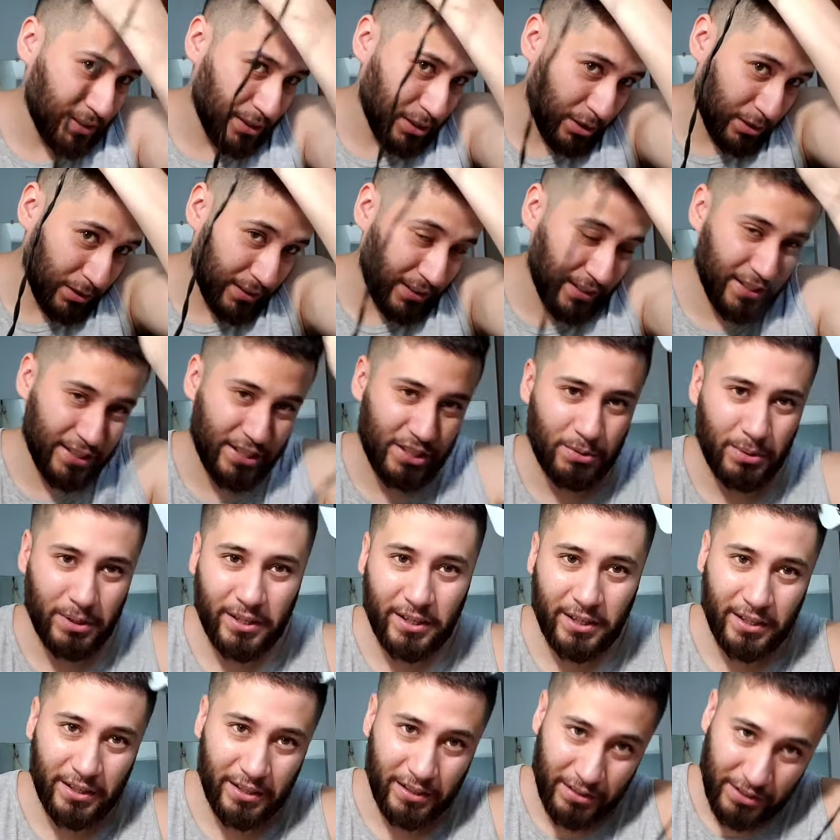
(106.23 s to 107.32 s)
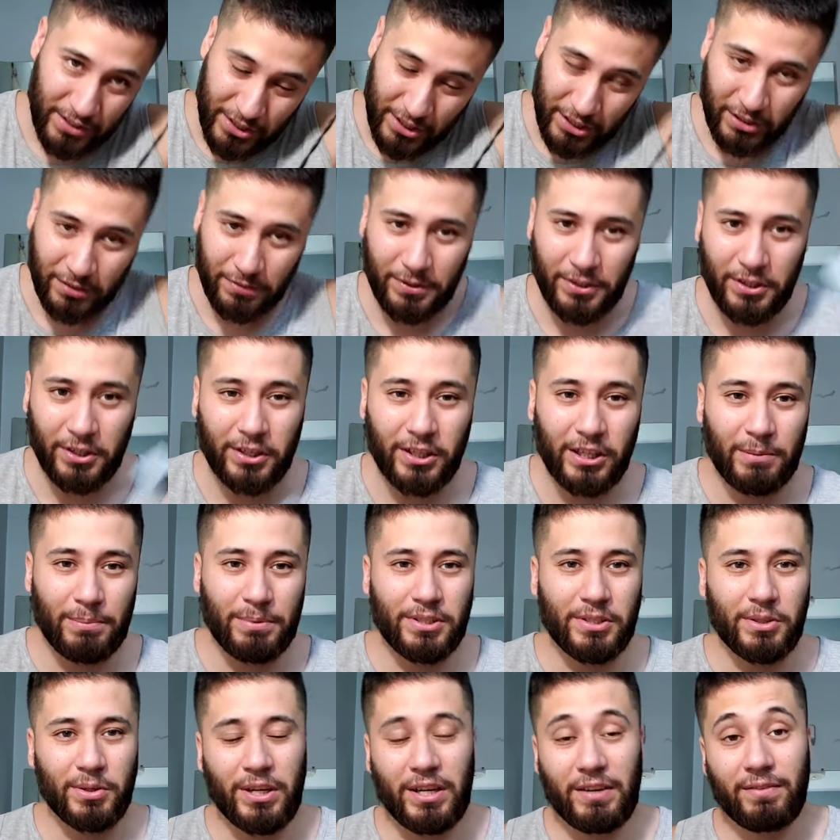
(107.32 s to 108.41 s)
You know, in case you want to cut it yourself and your
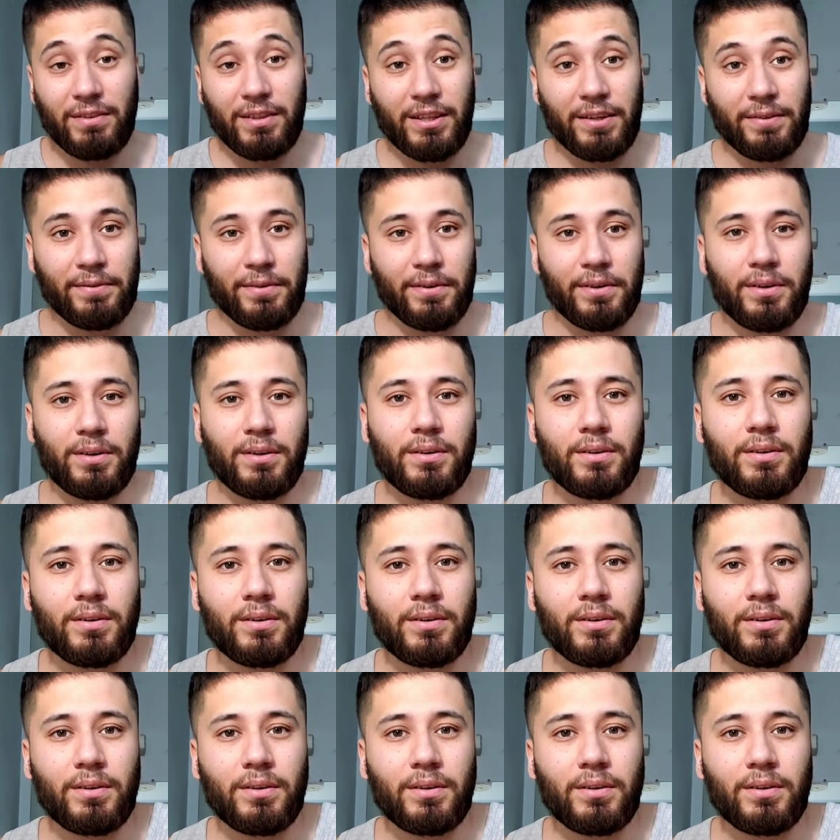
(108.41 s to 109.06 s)
clippers don't have a lever.